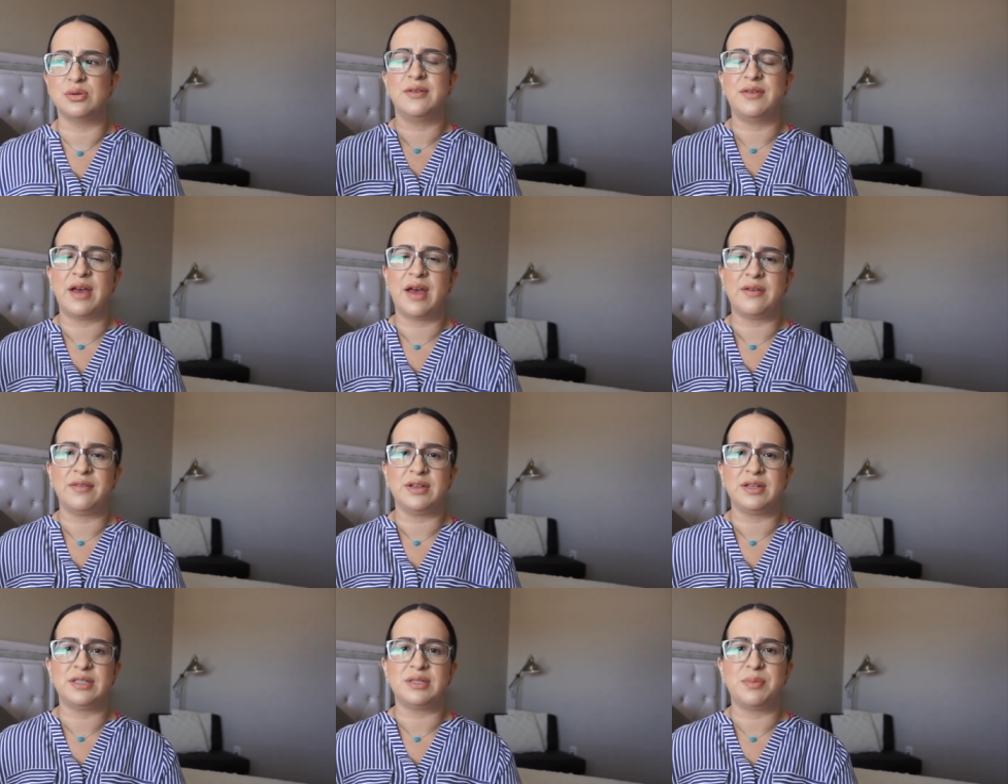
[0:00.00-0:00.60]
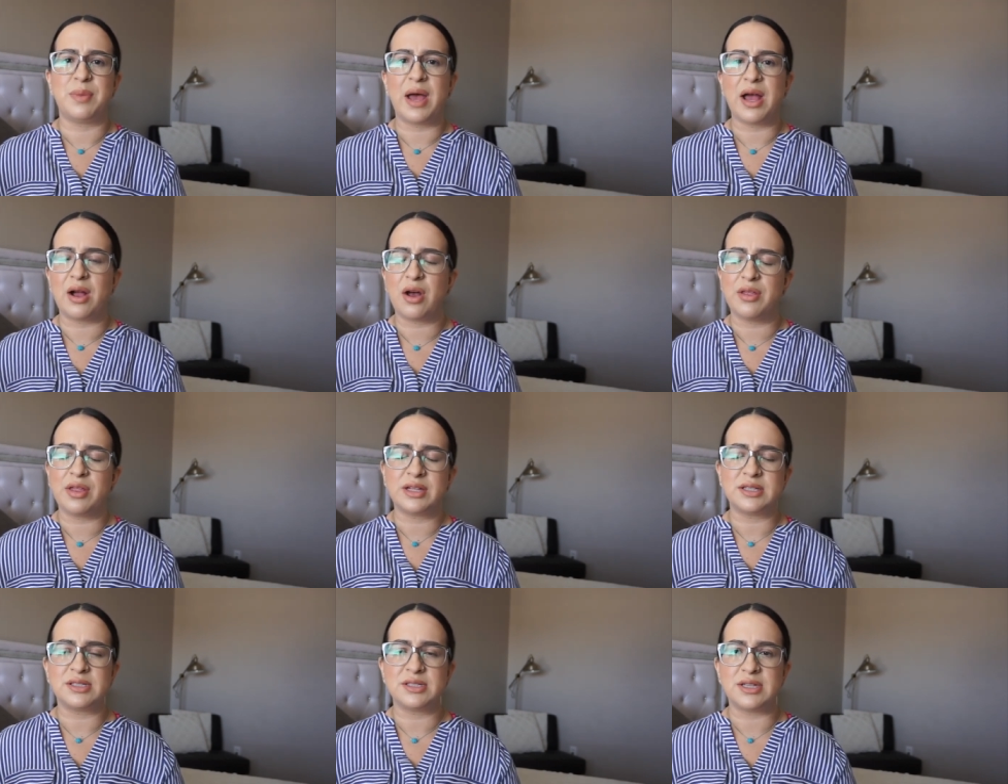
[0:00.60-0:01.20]
of having to pack all
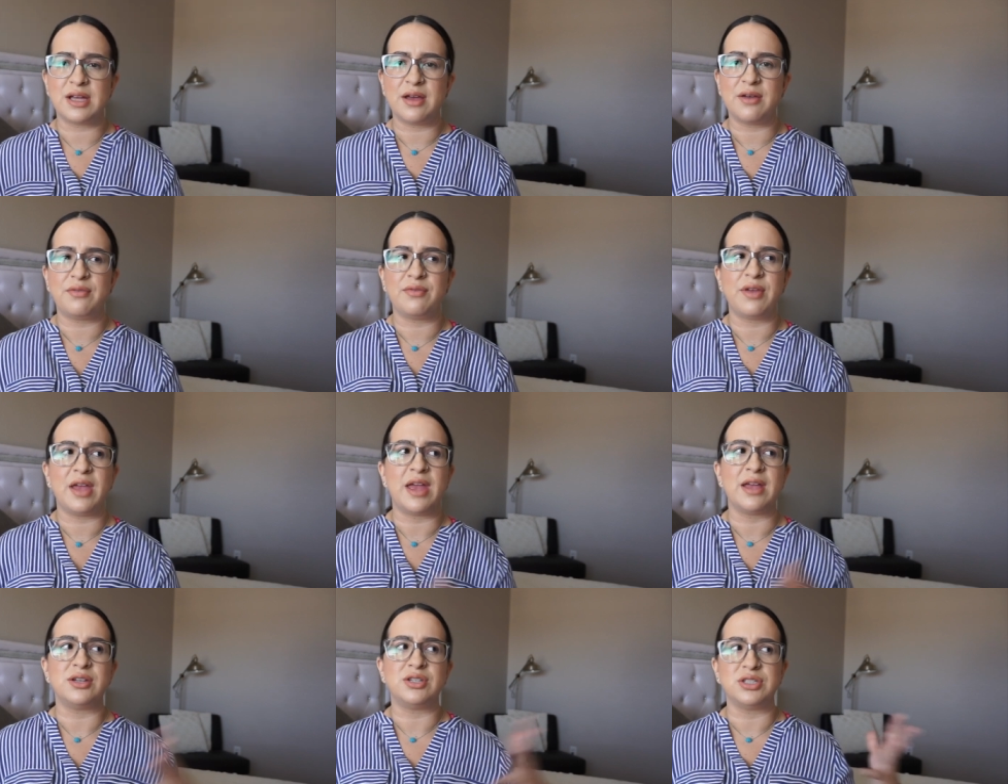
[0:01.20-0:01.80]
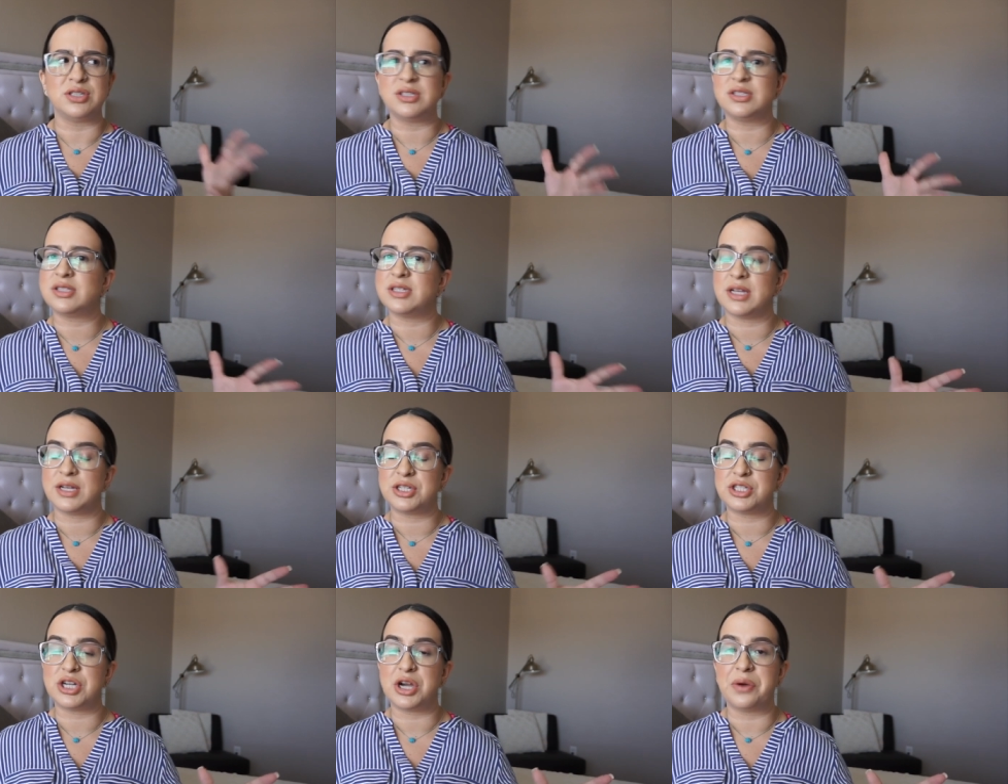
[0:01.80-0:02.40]
that stuff and just
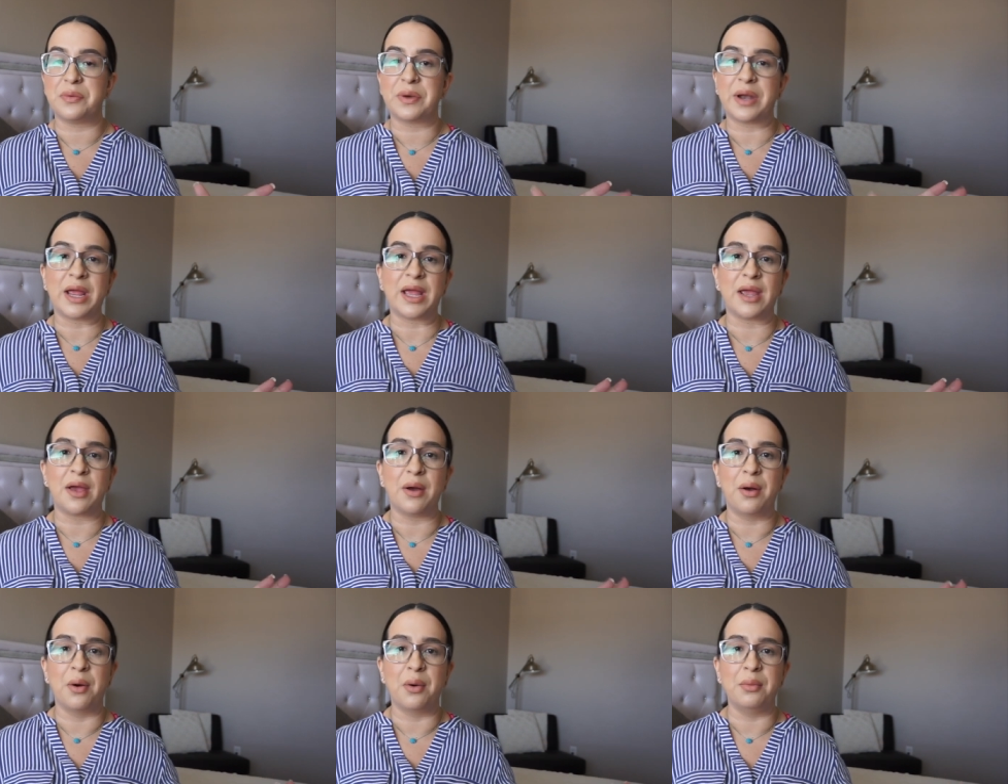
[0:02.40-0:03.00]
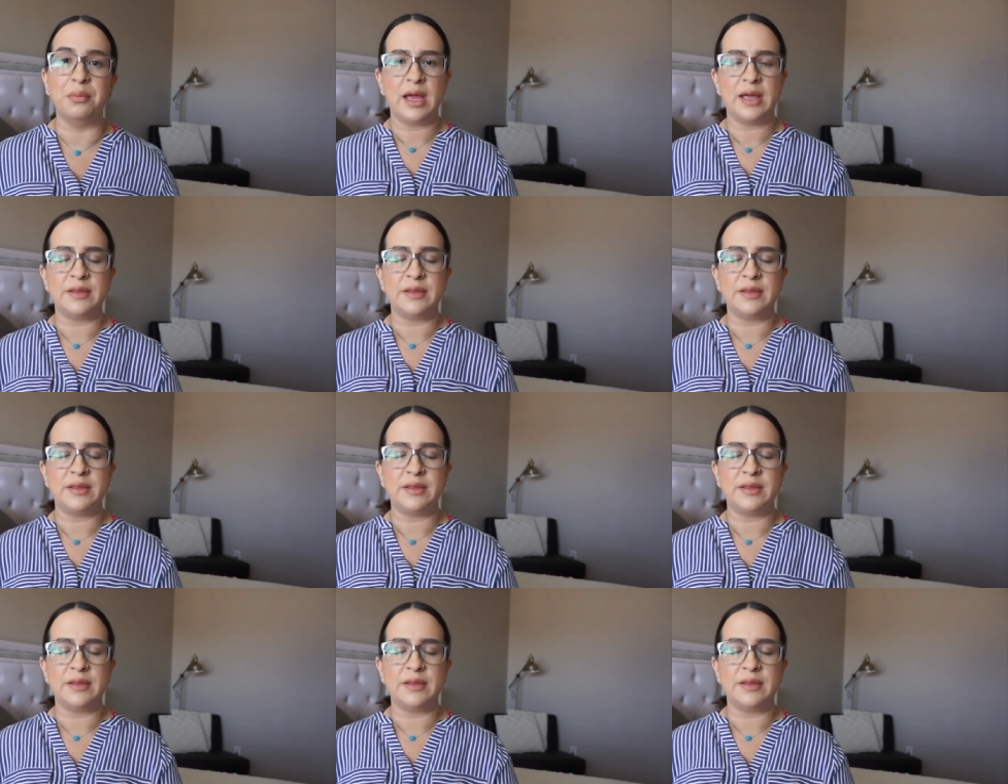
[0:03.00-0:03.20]
take a shower when I get home.